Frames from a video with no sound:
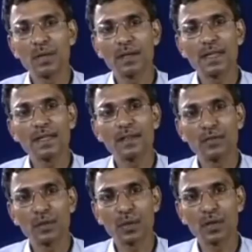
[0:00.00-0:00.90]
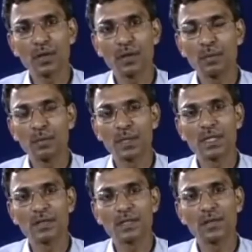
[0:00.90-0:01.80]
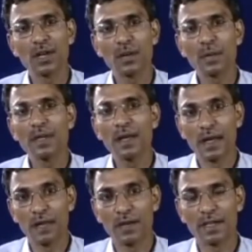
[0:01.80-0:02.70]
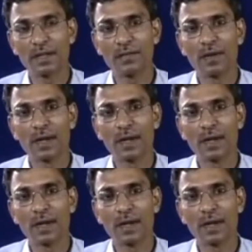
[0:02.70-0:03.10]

then the food preservation will not be effective.